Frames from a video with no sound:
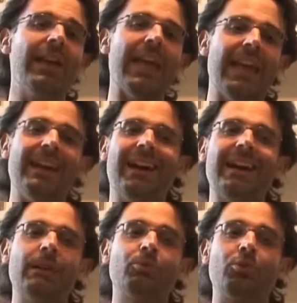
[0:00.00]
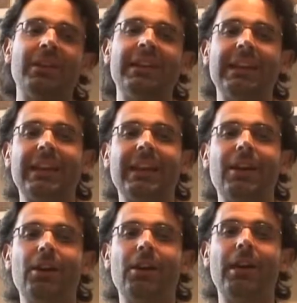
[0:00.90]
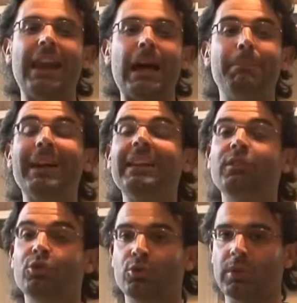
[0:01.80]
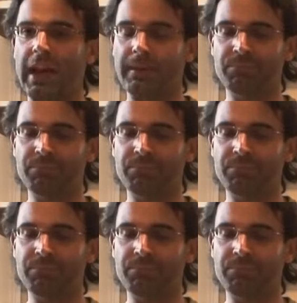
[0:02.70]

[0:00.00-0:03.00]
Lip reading: And I am drinking La Brise.